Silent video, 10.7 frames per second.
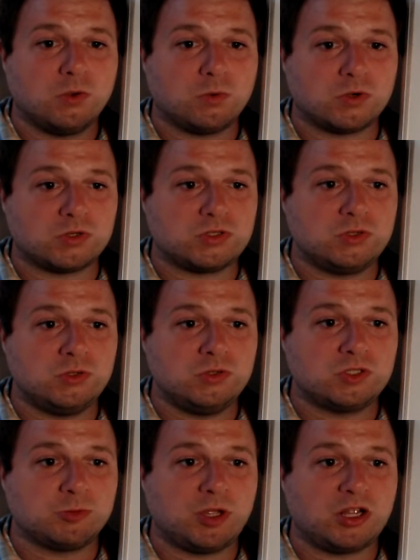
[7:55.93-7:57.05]
were too
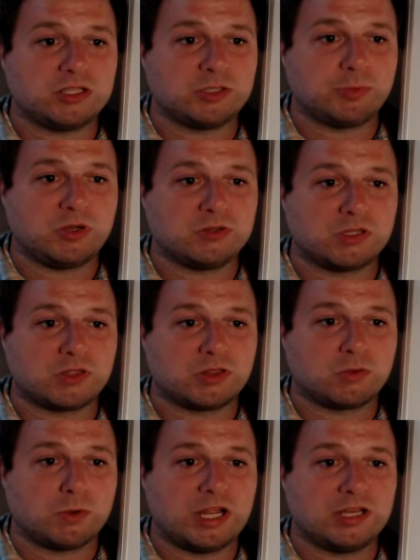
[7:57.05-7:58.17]
small to pose a
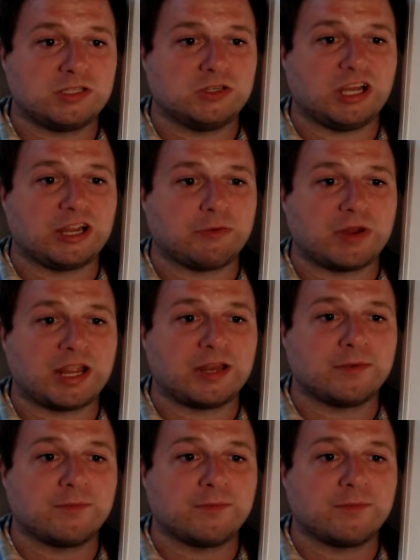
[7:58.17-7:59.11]
threat to Iran,